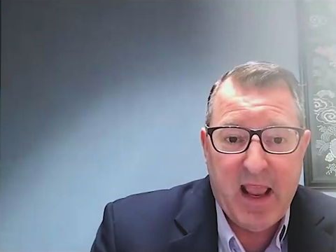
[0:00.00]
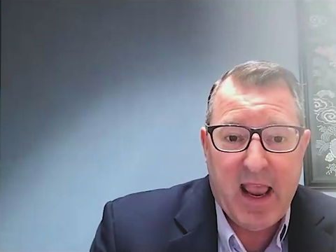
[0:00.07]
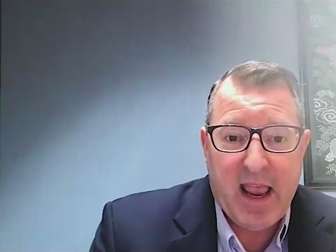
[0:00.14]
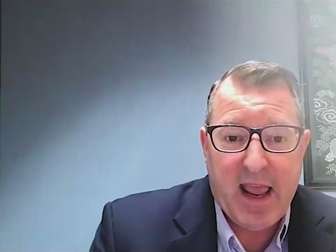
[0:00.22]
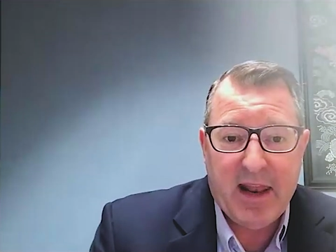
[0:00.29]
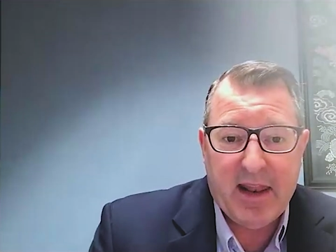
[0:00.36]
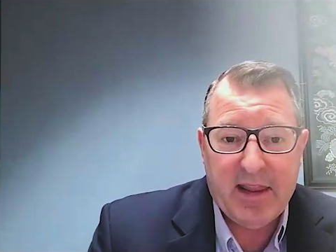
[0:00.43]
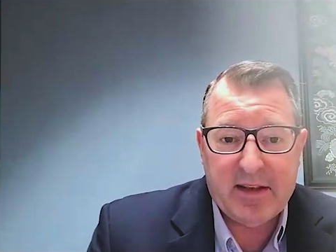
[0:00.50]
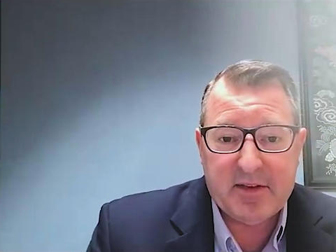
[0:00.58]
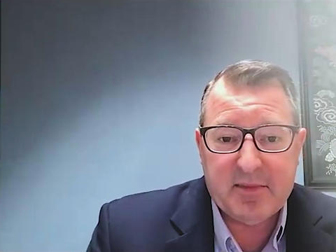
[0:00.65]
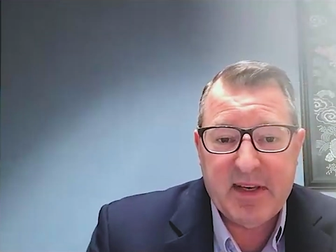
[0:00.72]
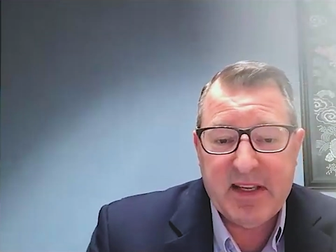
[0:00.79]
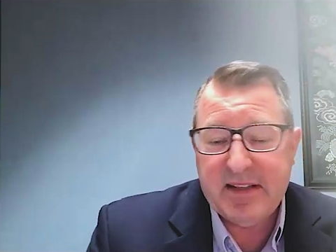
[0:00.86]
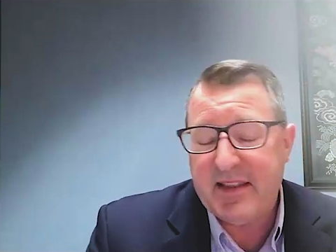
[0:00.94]
And
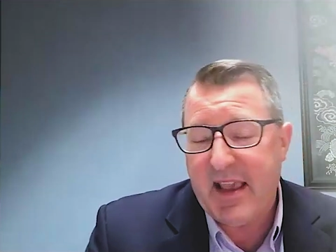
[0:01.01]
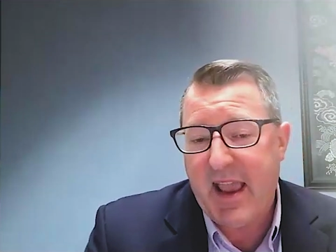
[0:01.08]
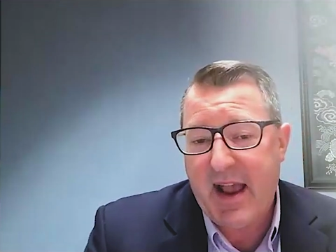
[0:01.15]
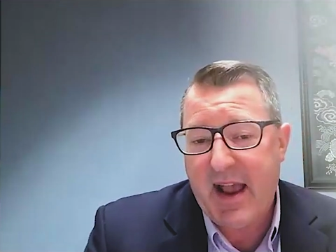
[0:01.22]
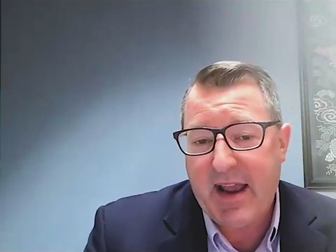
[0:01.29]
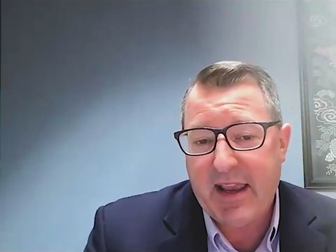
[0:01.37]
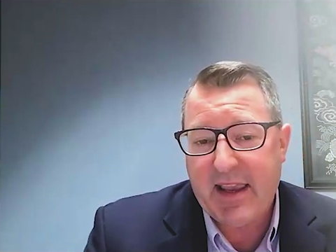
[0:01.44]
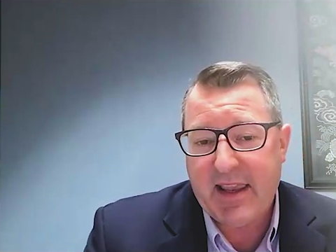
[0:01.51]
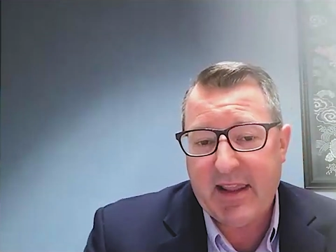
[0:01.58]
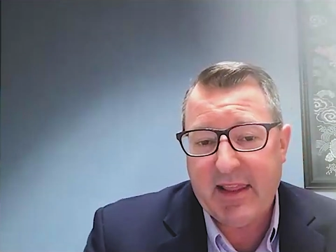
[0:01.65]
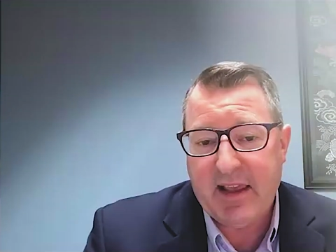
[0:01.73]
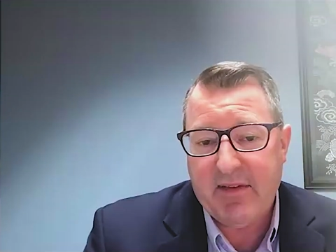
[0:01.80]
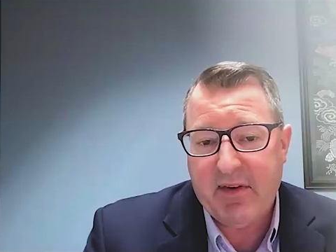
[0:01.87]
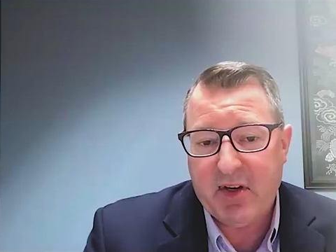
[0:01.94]
this means the AI
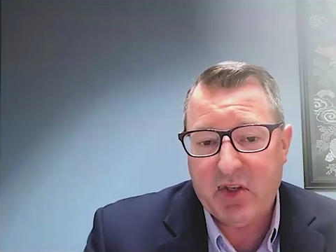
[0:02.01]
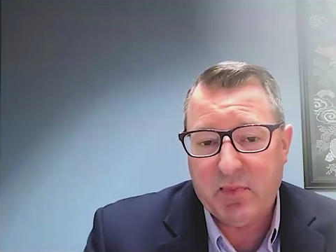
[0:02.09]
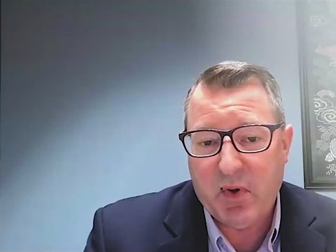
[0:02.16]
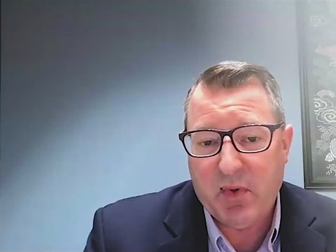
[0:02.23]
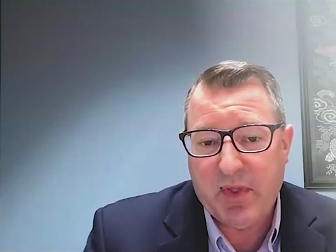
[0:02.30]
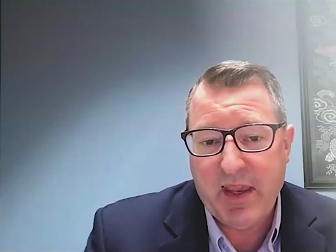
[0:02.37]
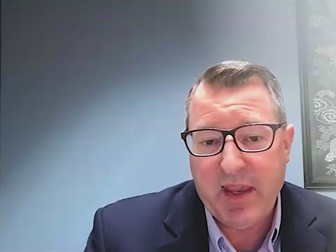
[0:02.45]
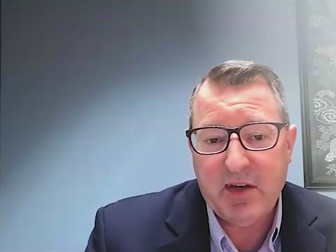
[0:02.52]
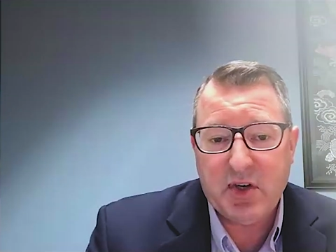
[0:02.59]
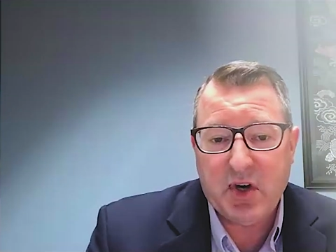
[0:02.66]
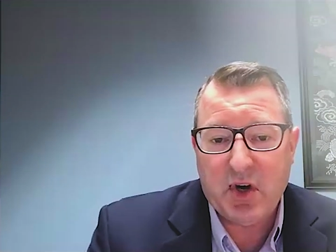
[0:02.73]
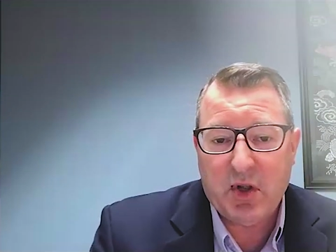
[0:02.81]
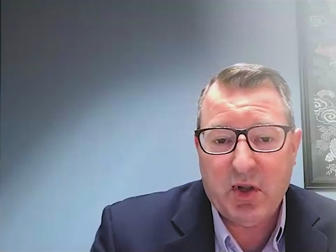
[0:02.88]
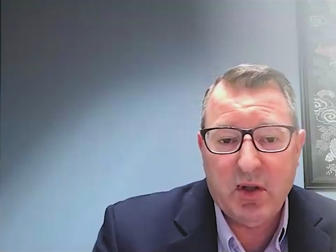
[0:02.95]
can leverage both
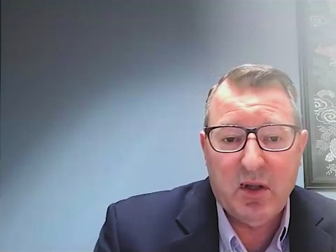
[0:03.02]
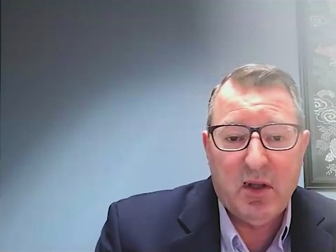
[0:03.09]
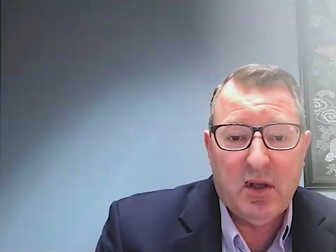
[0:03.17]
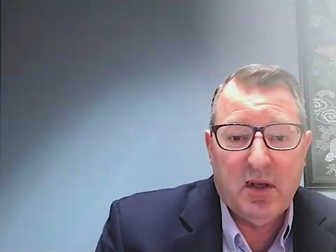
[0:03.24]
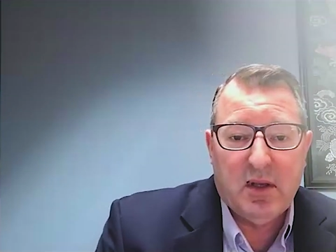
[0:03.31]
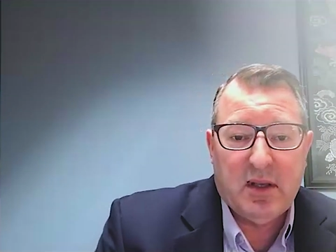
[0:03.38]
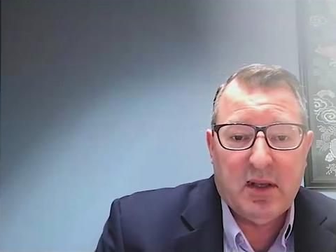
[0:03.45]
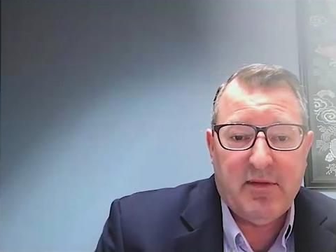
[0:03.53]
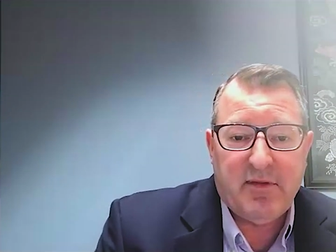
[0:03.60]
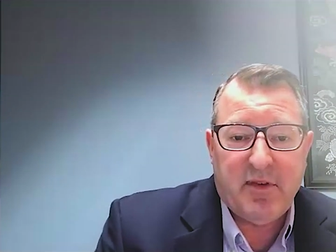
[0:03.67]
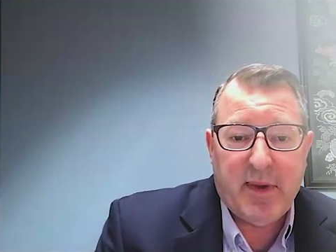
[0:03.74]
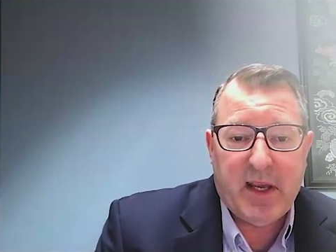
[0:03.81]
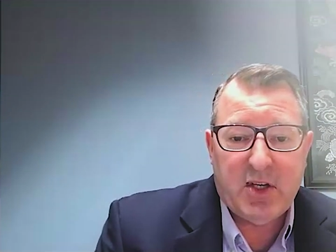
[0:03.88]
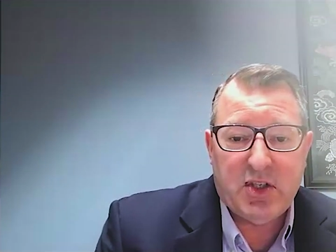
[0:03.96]
internal
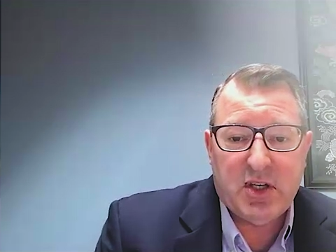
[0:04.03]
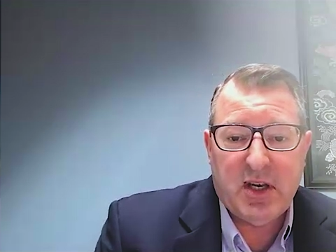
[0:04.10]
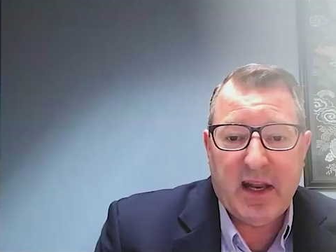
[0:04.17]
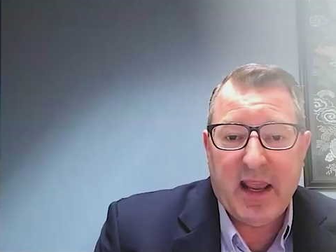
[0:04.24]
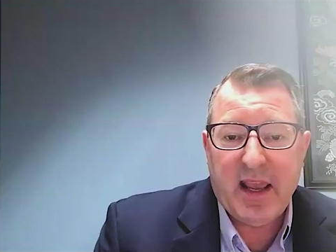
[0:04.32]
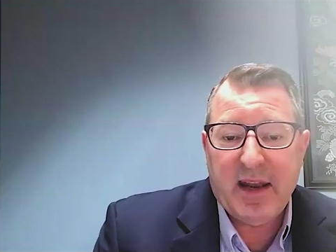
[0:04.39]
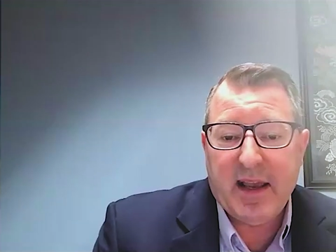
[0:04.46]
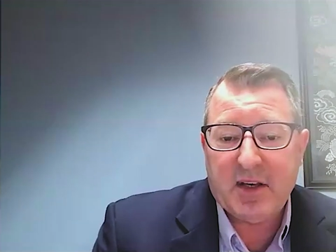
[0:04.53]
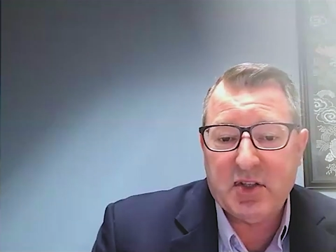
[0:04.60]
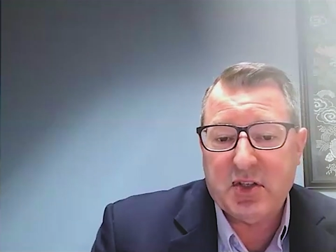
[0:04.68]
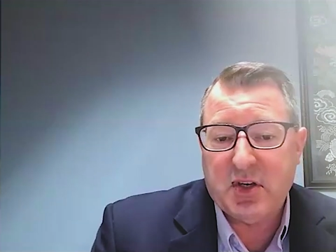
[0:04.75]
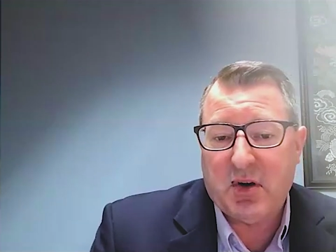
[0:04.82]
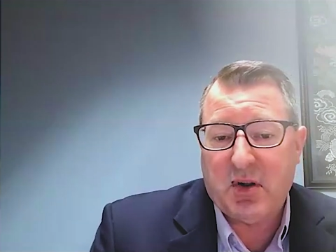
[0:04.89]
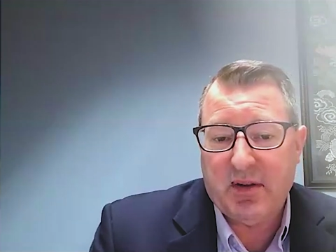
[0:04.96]
information and
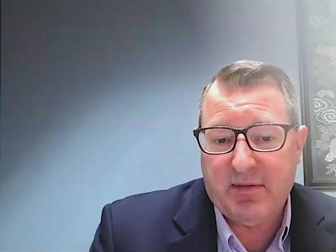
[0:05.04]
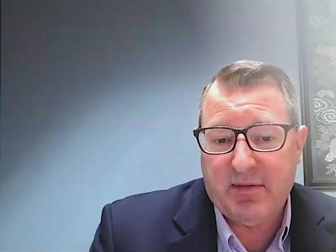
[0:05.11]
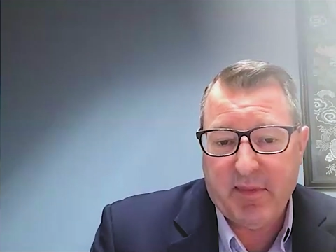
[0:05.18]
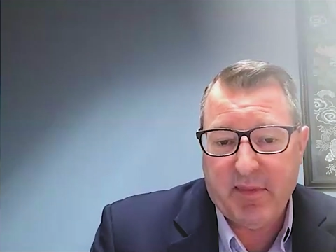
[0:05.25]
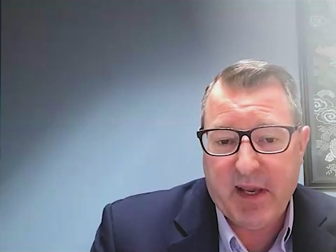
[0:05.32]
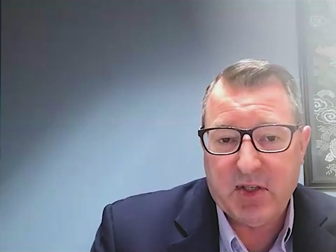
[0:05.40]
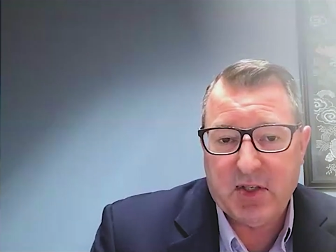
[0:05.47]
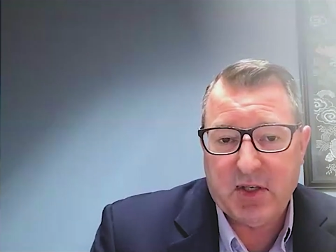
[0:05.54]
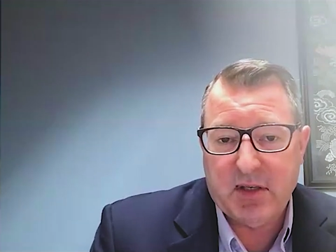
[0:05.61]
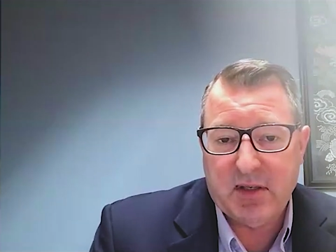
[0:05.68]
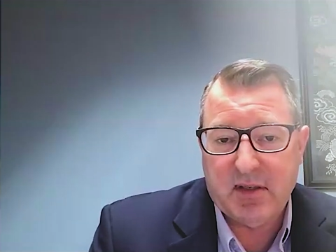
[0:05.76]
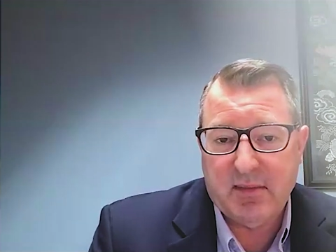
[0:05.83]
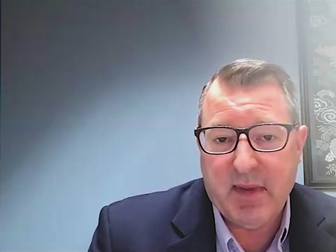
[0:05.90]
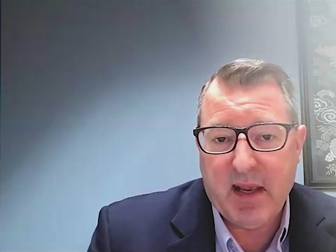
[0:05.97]
external
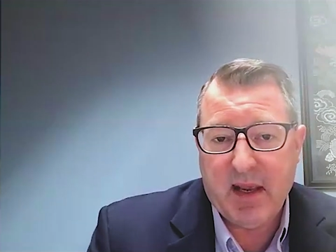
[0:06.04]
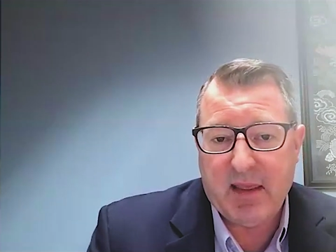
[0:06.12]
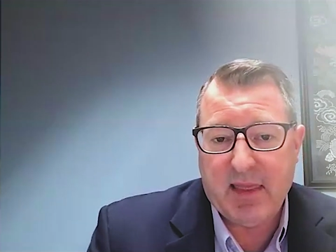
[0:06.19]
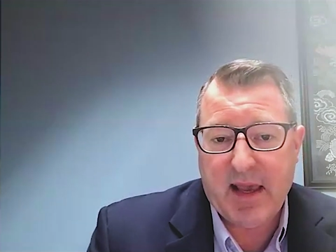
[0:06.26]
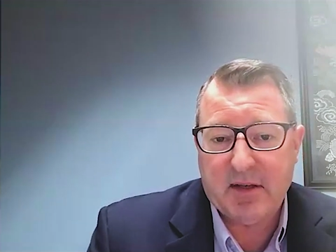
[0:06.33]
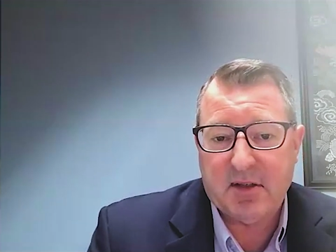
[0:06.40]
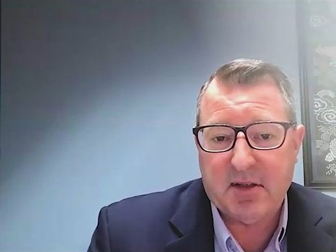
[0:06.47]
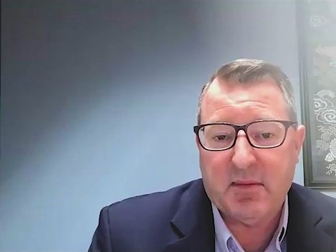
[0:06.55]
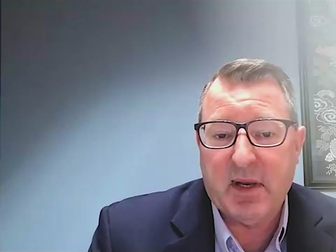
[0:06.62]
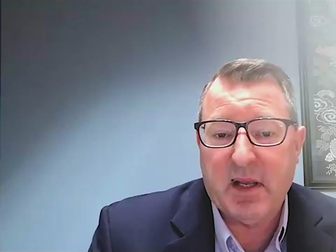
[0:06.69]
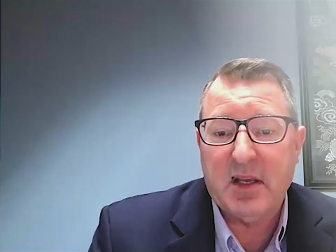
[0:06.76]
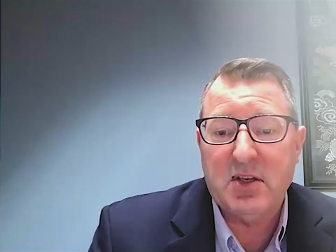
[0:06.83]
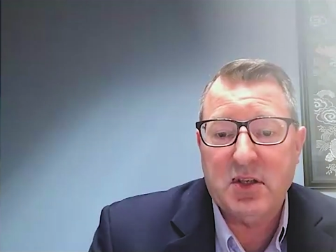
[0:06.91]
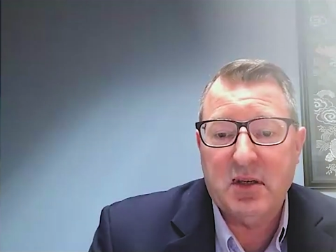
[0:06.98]
information to make that
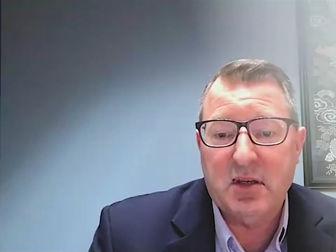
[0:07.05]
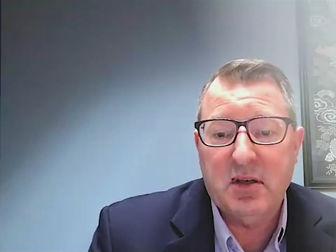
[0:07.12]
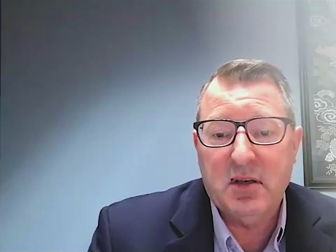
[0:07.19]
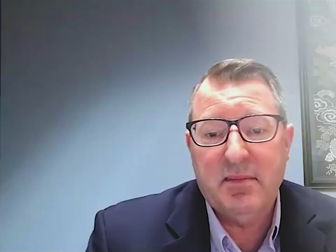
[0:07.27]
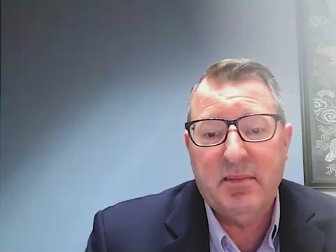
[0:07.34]
determination.